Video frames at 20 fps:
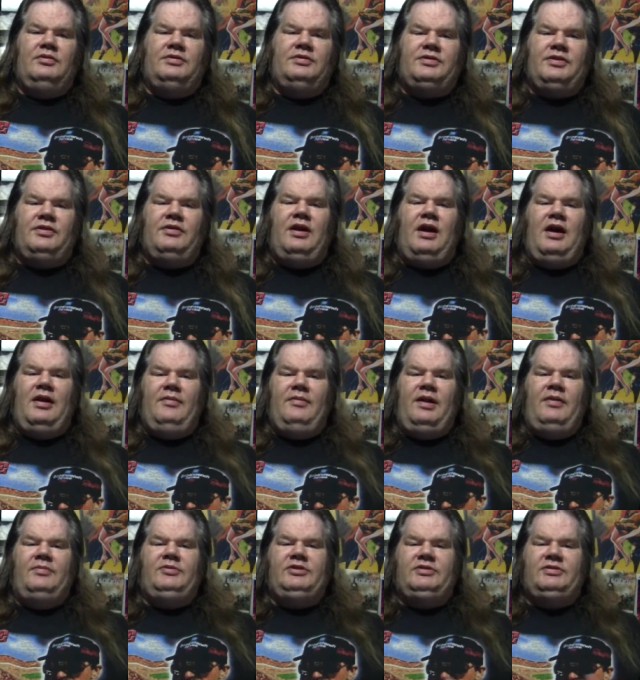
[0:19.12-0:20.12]
So
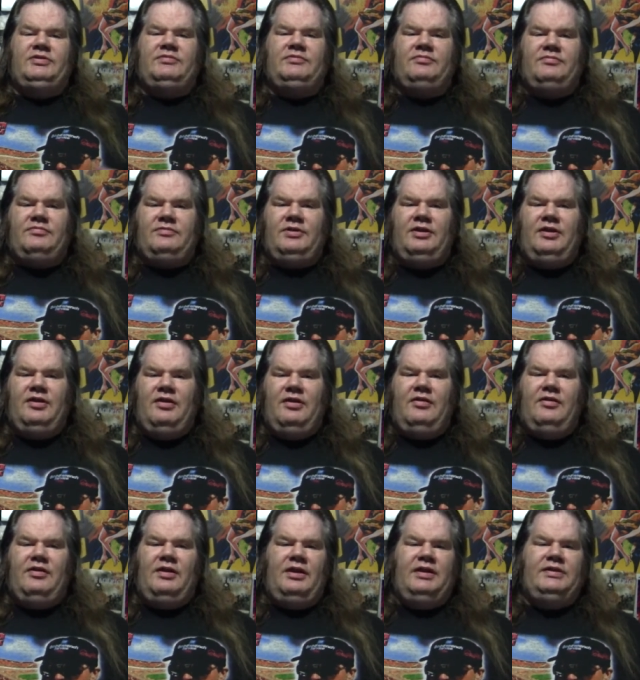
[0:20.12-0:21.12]
I'm just, you
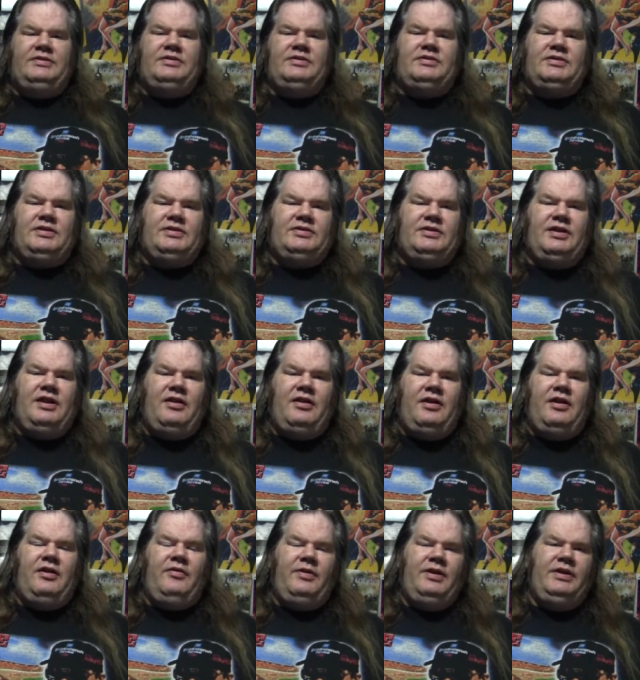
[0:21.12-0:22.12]
know, it's just the
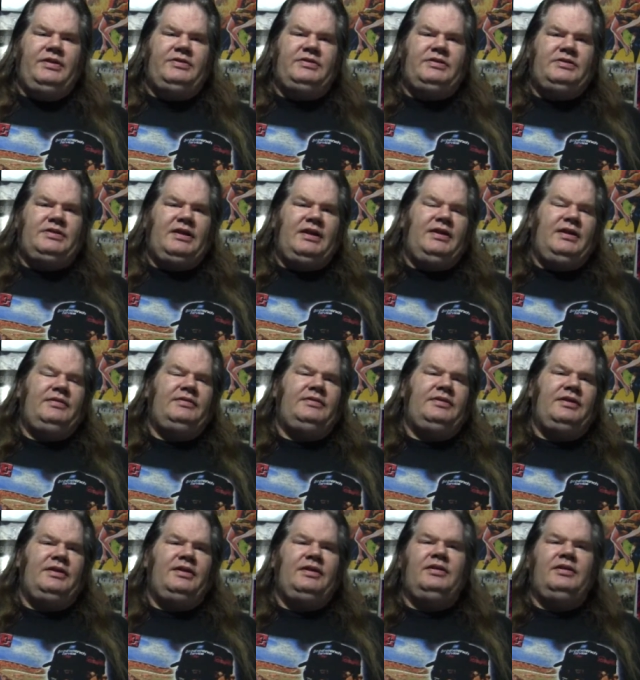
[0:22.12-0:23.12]
scenario is
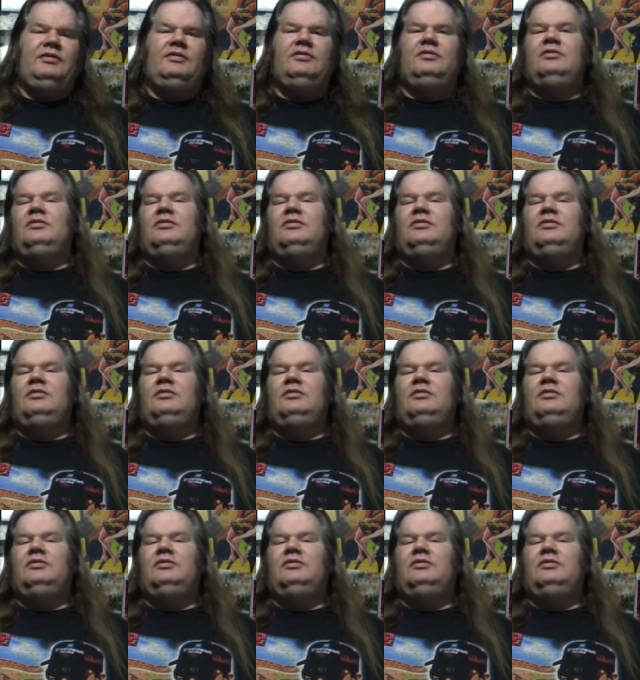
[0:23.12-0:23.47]
that